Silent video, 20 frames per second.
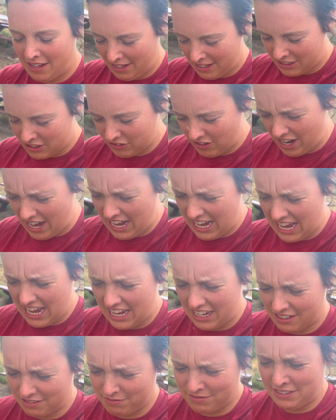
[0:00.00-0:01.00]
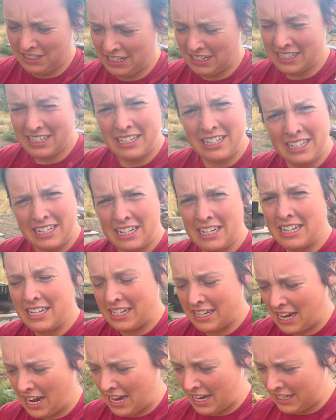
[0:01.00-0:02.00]
It's raining
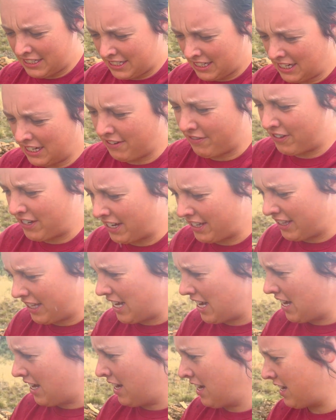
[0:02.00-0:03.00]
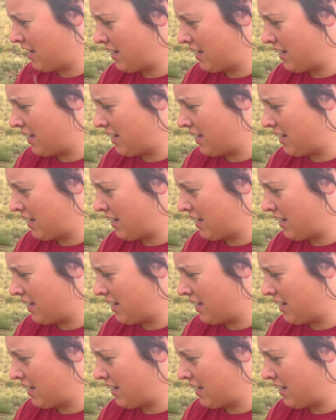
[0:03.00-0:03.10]
kind of significantly.